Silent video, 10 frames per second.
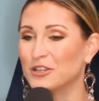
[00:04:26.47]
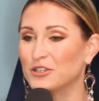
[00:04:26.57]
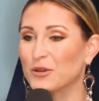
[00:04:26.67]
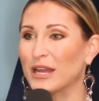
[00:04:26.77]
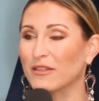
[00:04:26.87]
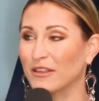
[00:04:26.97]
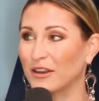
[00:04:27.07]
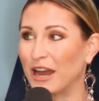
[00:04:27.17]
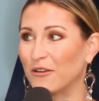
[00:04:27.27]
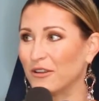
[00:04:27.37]
So
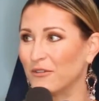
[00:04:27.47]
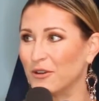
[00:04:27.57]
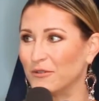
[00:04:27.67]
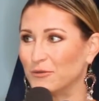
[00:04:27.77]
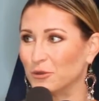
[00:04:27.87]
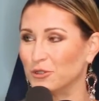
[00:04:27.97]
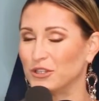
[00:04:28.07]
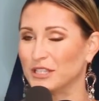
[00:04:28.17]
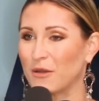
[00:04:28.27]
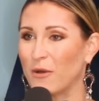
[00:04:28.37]
I don't even know if I've told you
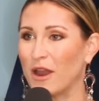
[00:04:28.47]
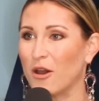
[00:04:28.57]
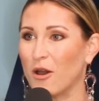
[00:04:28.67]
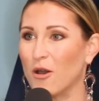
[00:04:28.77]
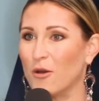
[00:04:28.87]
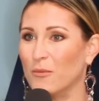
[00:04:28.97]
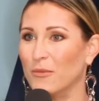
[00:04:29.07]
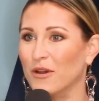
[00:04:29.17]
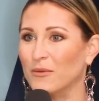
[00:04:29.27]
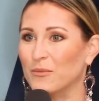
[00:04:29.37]
this. I went
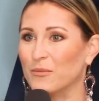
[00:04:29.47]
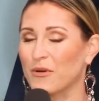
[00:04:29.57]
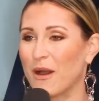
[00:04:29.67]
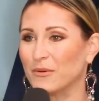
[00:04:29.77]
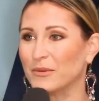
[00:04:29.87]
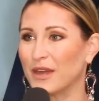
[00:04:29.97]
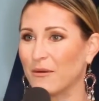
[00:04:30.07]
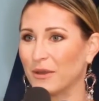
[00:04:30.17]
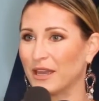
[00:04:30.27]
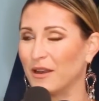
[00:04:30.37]
home probably
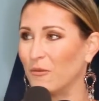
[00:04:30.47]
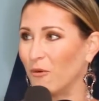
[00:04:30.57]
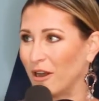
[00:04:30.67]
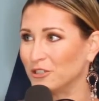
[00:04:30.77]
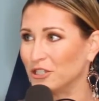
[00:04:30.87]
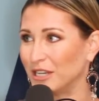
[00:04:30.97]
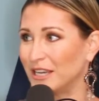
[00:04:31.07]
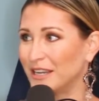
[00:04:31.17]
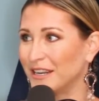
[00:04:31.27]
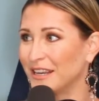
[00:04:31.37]
that weekend and watched
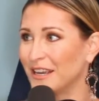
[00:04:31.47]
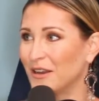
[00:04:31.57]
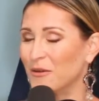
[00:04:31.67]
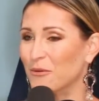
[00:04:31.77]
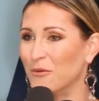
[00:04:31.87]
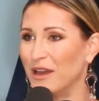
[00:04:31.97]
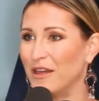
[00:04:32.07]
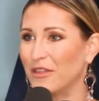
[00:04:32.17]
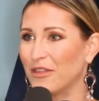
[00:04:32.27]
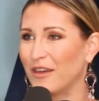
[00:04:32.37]
it
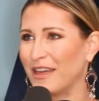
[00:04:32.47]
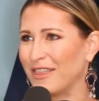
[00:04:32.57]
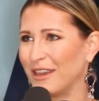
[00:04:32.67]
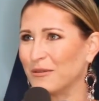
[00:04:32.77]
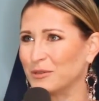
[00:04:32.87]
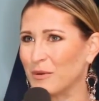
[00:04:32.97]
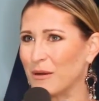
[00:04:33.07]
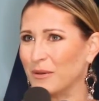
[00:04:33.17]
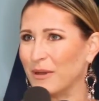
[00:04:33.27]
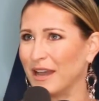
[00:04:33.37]
with, I think it was
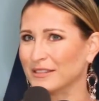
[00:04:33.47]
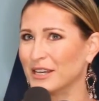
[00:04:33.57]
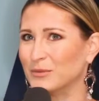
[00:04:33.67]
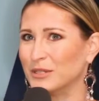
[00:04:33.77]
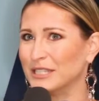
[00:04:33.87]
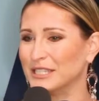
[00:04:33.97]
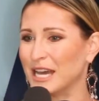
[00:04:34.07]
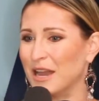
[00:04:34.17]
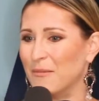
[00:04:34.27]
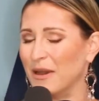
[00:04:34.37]
probably my ex-husband at the
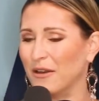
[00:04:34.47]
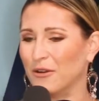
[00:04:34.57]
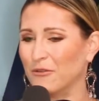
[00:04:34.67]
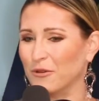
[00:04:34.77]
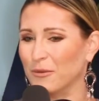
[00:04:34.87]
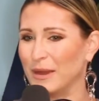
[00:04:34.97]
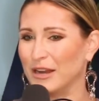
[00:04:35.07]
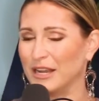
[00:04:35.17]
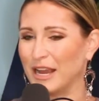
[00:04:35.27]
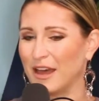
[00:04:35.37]
time. I don't know if we were
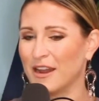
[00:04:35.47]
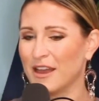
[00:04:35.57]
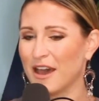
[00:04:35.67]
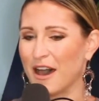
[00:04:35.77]
married yet.